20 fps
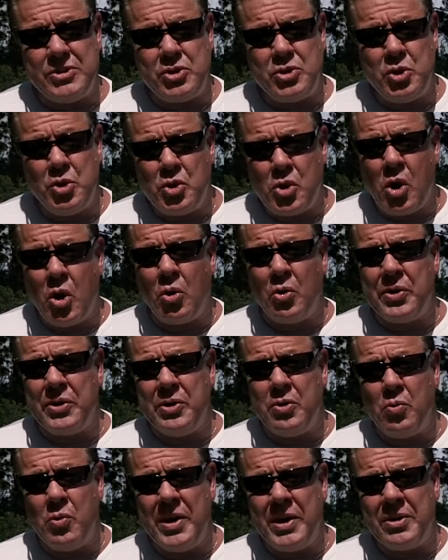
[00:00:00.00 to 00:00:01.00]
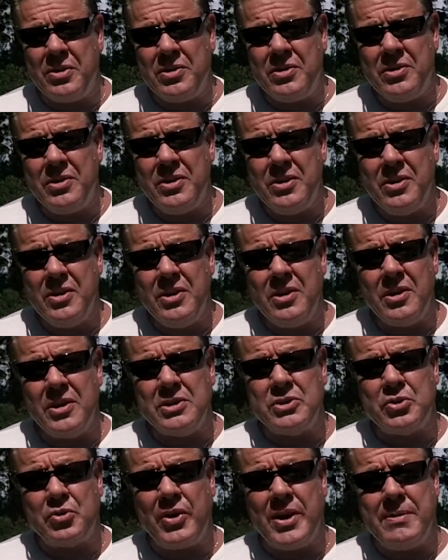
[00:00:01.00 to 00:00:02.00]
too cold in the winter, or a
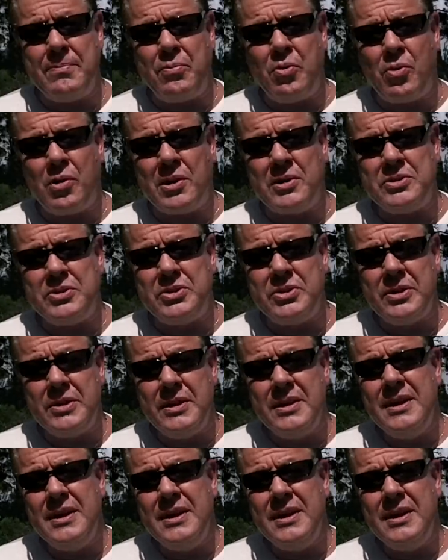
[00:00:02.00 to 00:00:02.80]
screen porch.